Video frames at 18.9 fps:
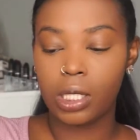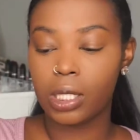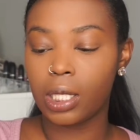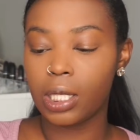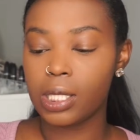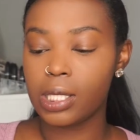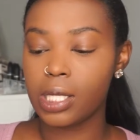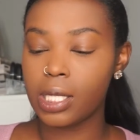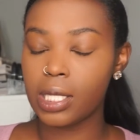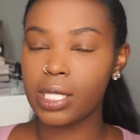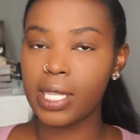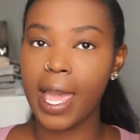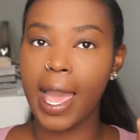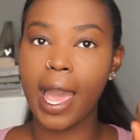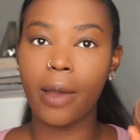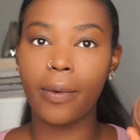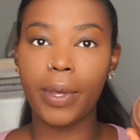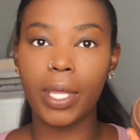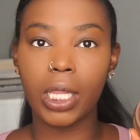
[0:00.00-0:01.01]
This is
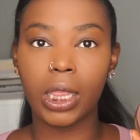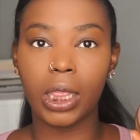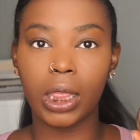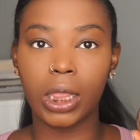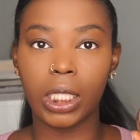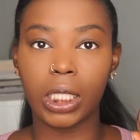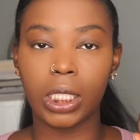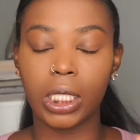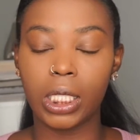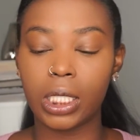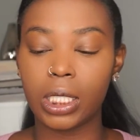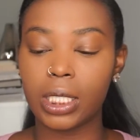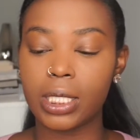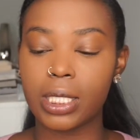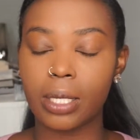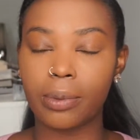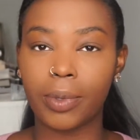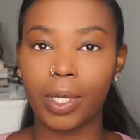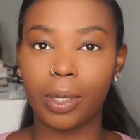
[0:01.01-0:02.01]
how it
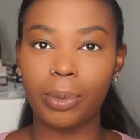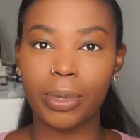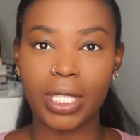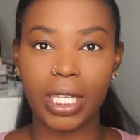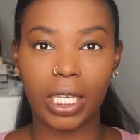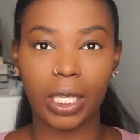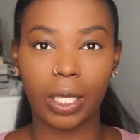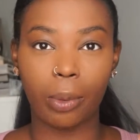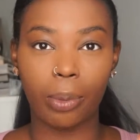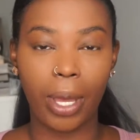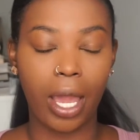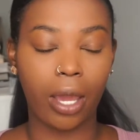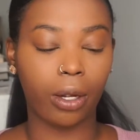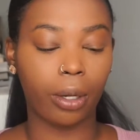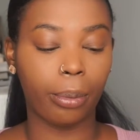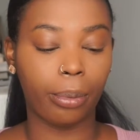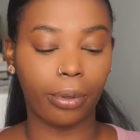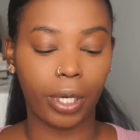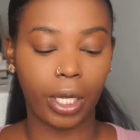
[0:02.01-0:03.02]
looks. I'm going to be taking a
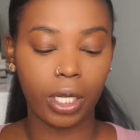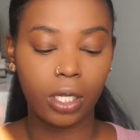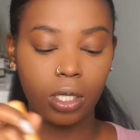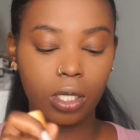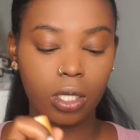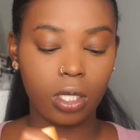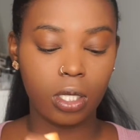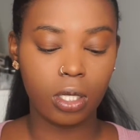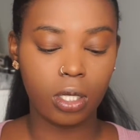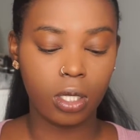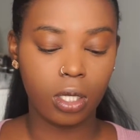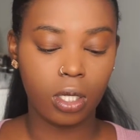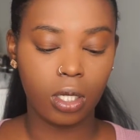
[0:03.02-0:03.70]
powder brush,